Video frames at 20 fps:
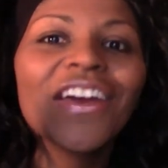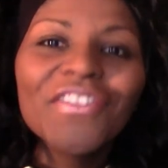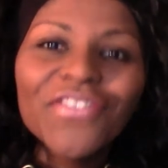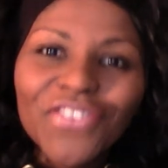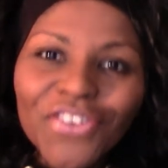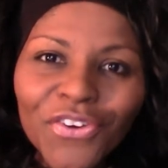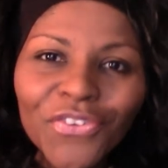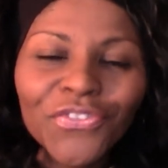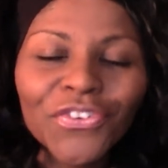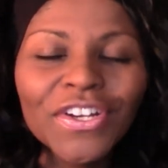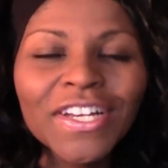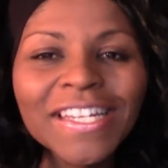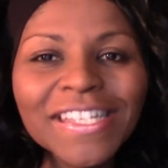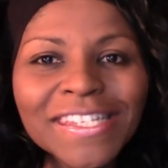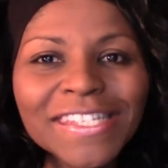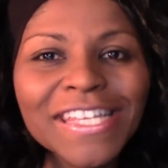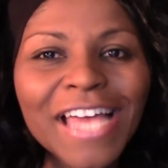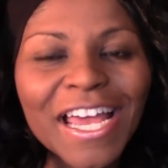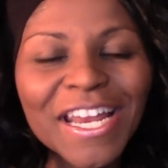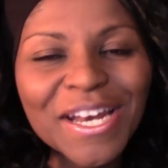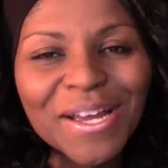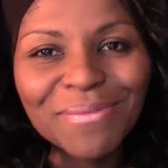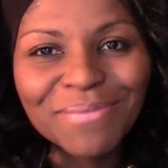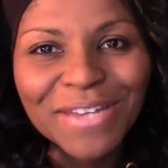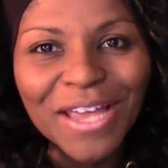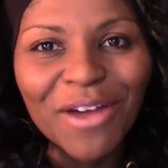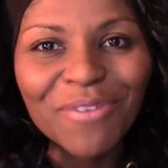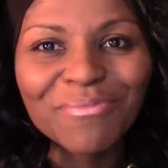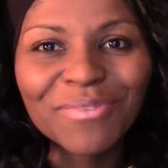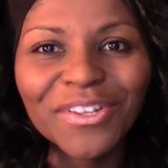Feel free to sign up
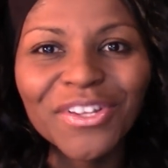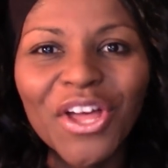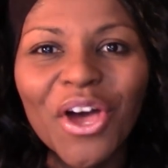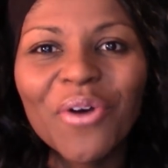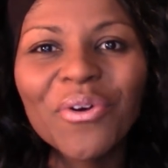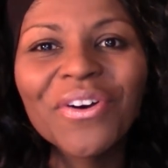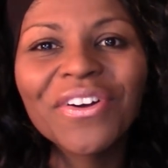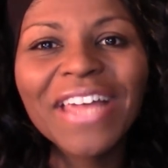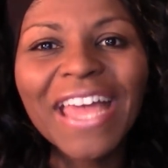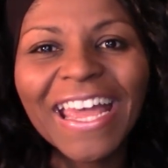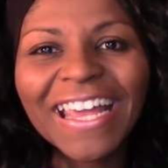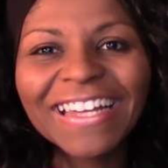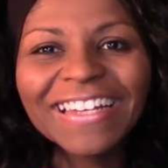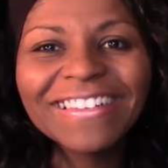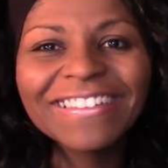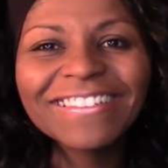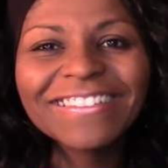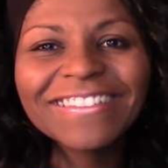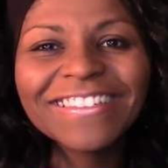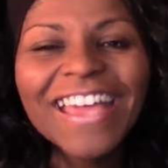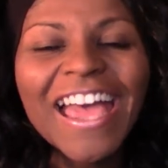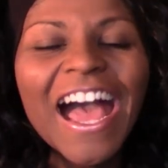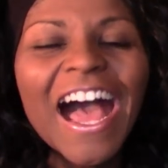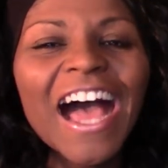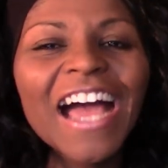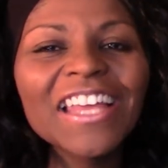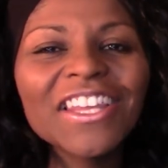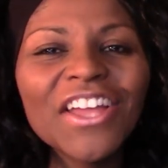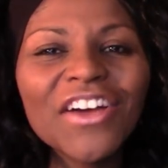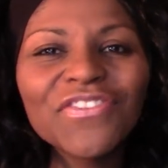down below, okay?
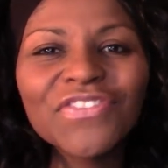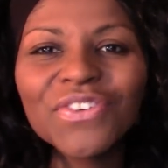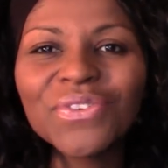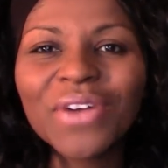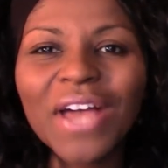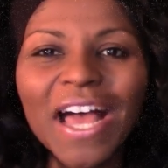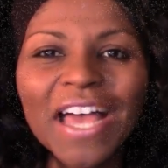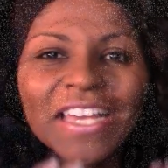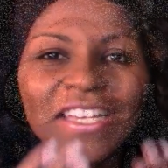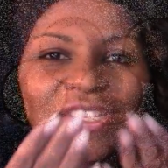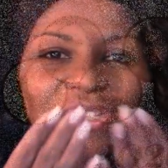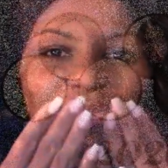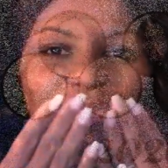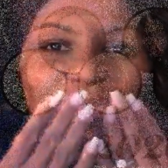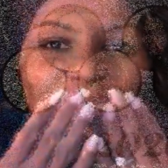I love you guys.